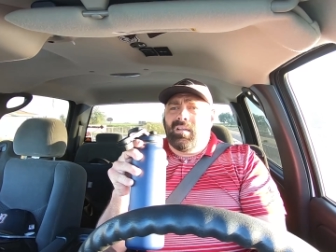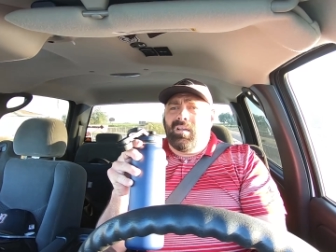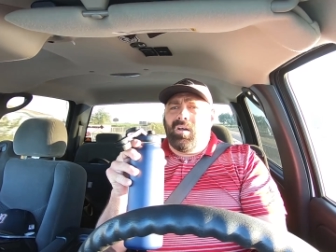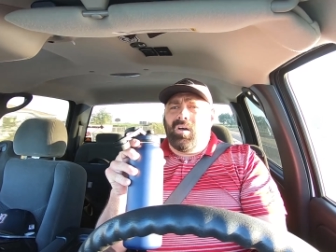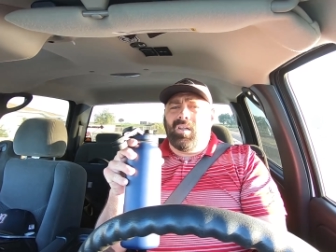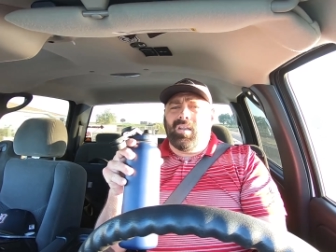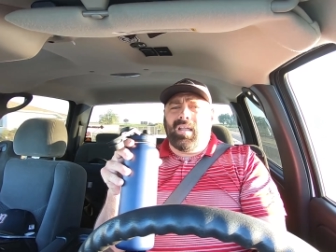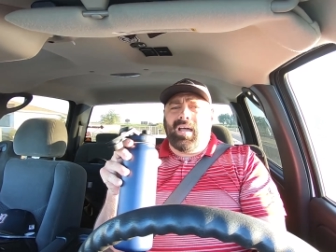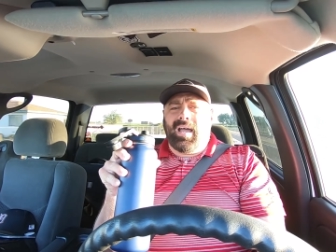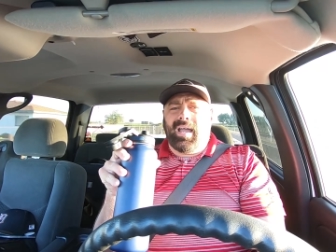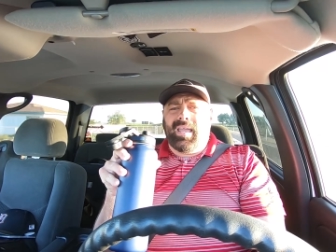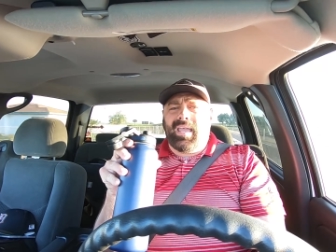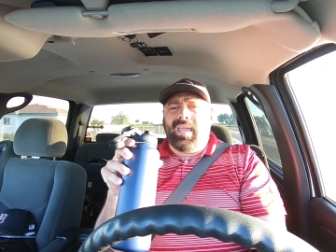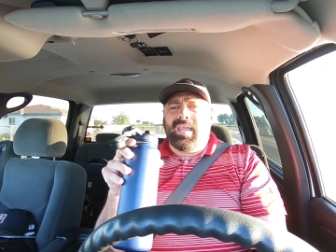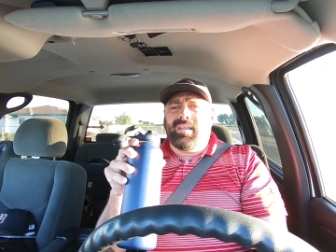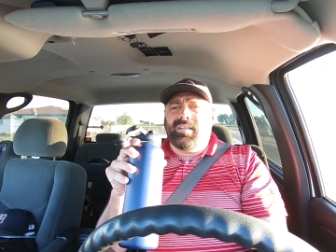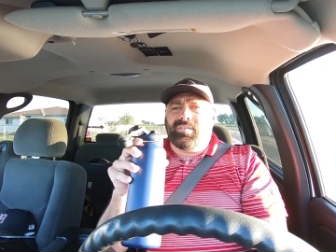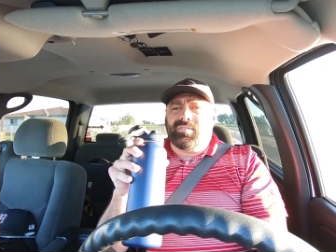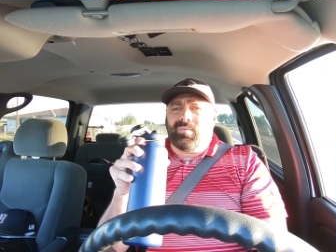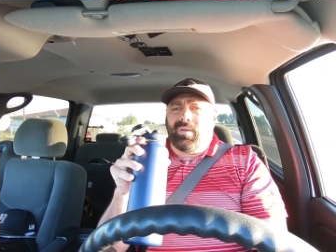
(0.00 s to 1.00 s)
on
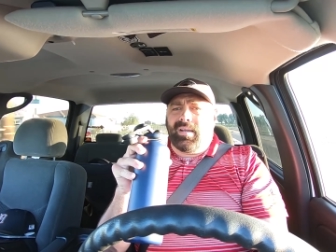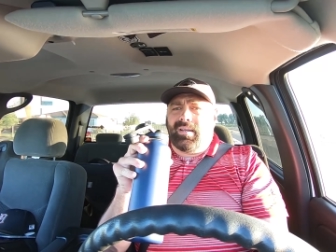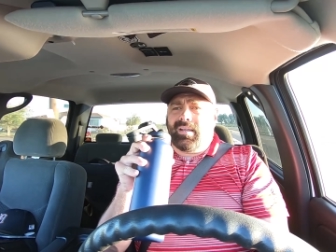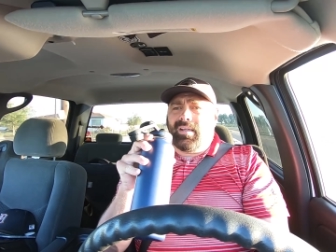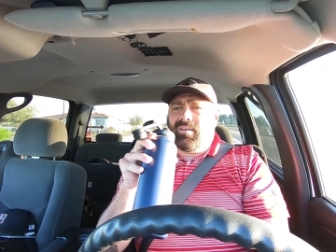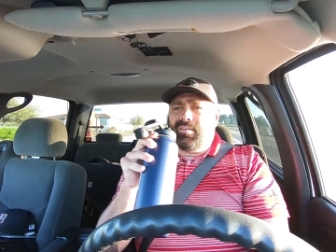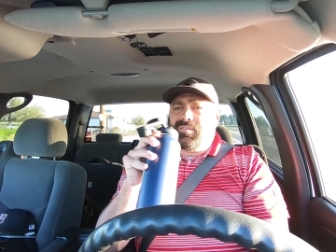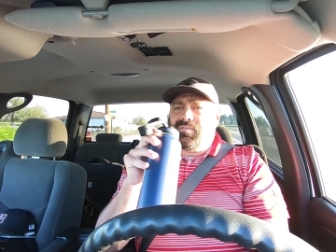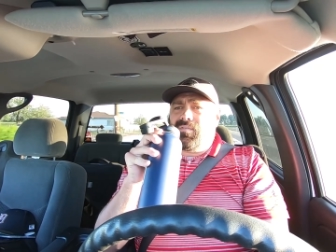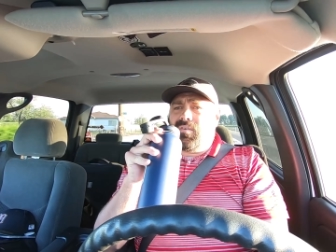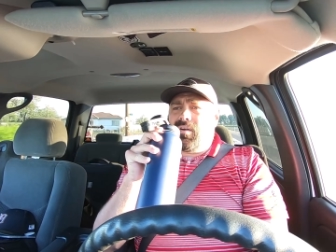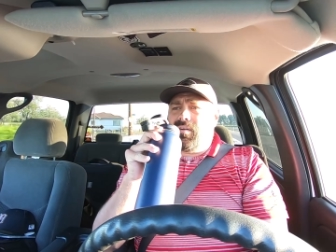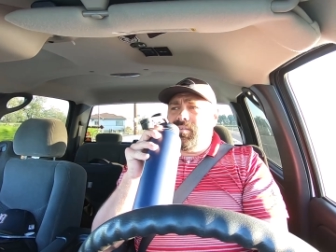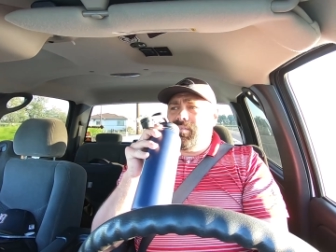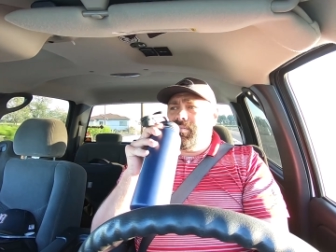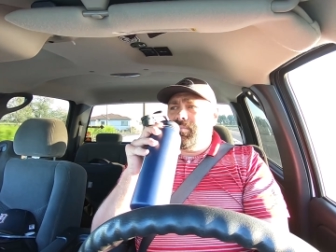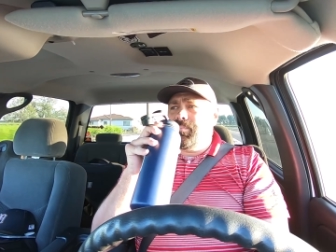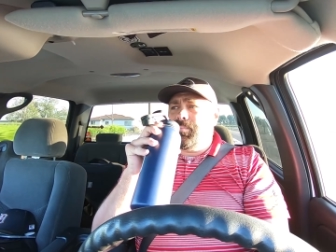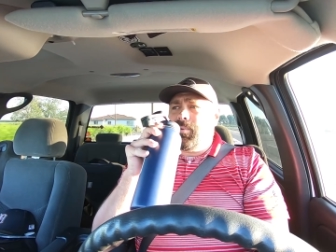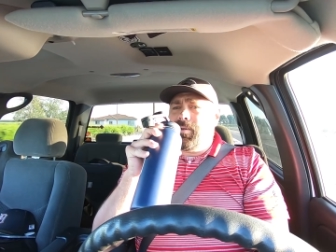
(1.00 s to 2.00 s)
hiatus right now as far
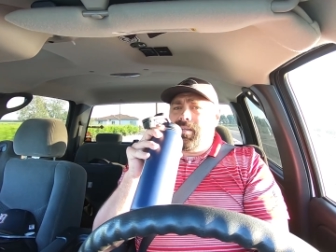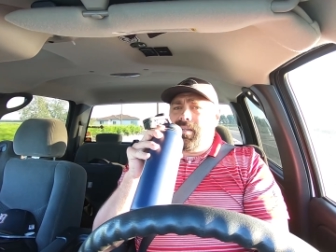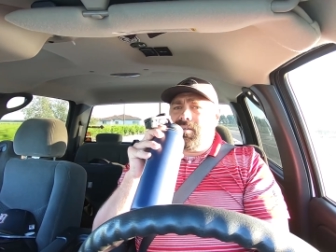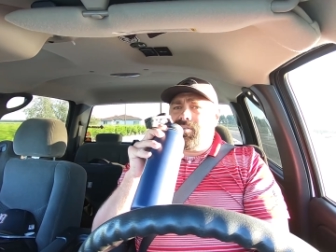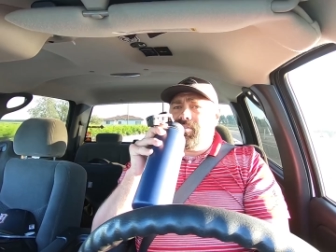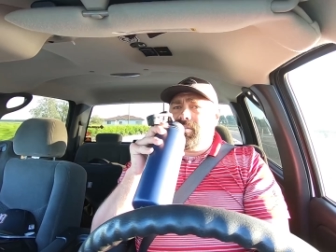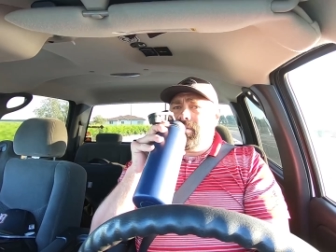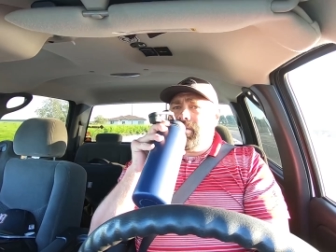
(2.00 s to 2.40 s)
as production